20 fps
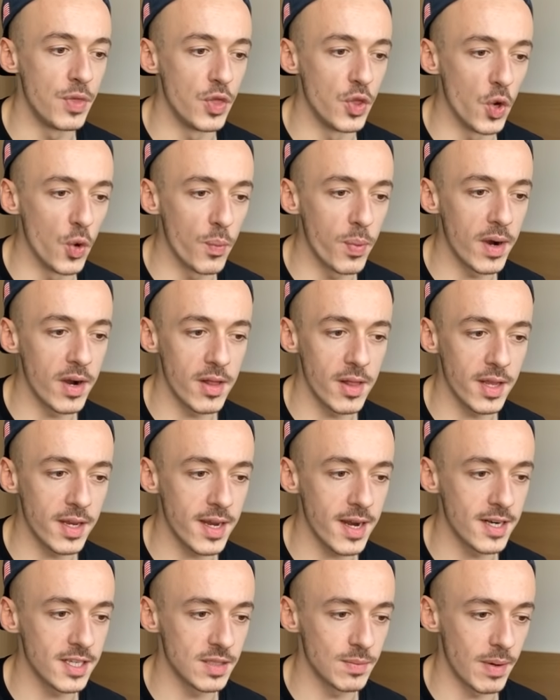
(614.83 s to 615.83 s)
nobody really
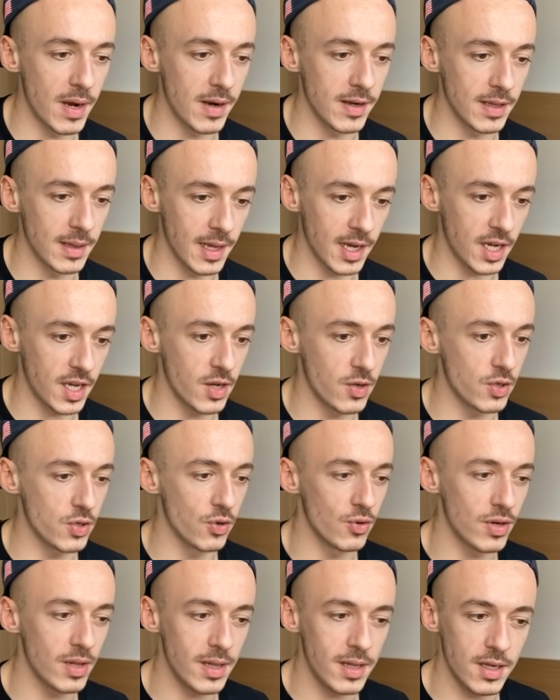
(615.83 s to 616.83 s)
cares about it. Like, you
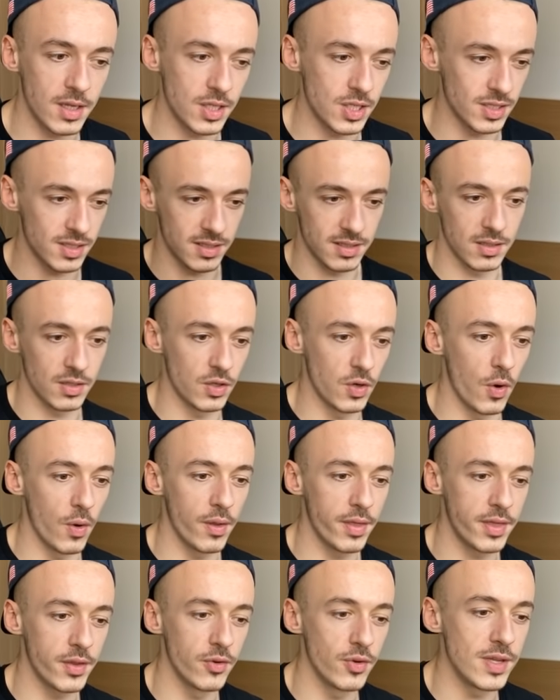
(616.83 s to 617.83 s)
don't really just
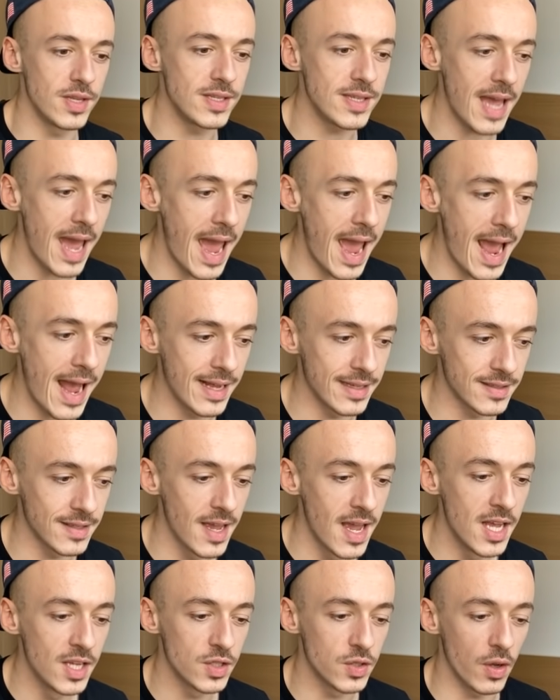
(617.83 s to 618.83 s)
go through these ads.
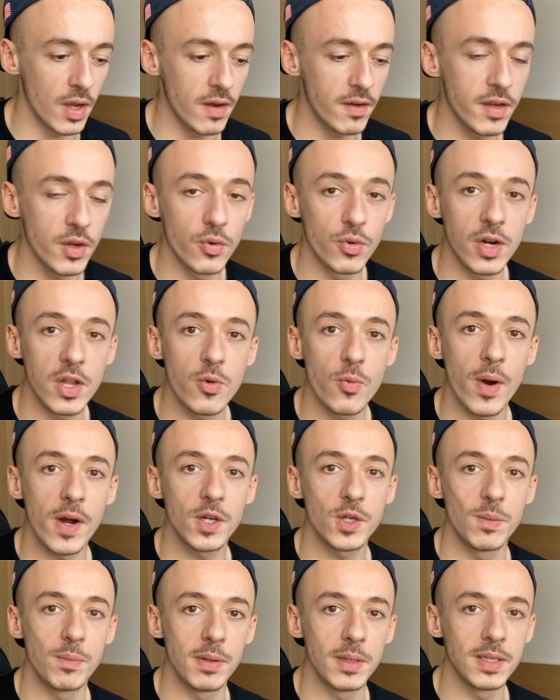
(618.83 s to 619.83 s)
So if you really
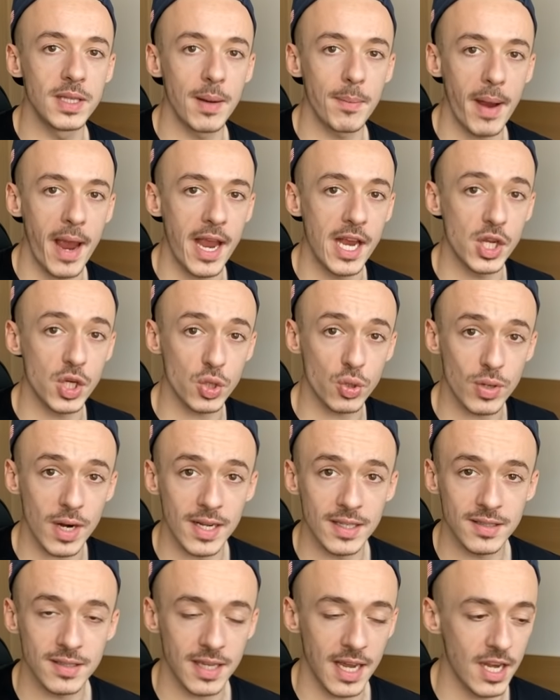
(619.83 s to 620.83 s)
want to build up a
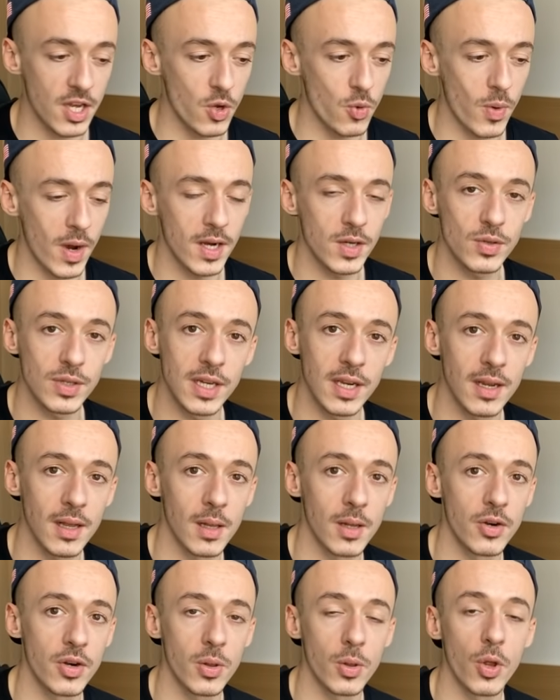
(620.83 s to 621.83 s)
trust and you want to get a
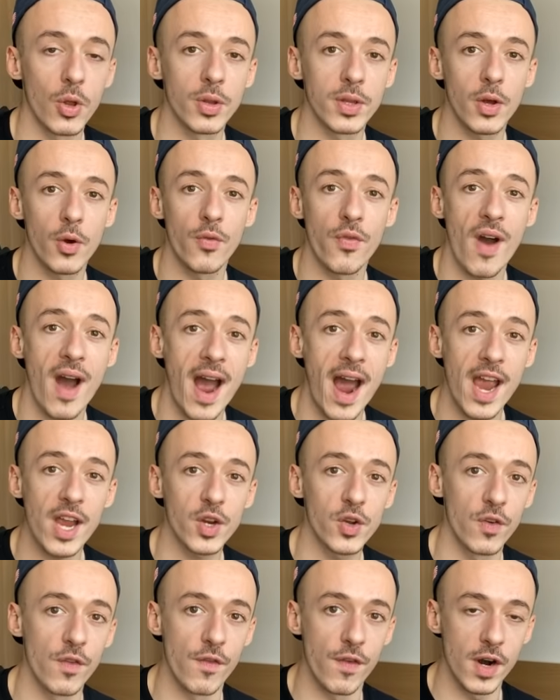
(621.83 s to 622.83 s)
lot of high
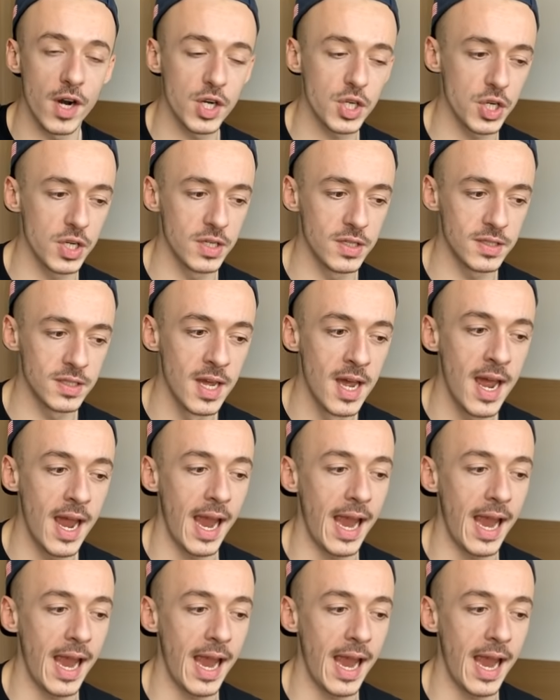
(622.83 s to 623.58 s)
conversions,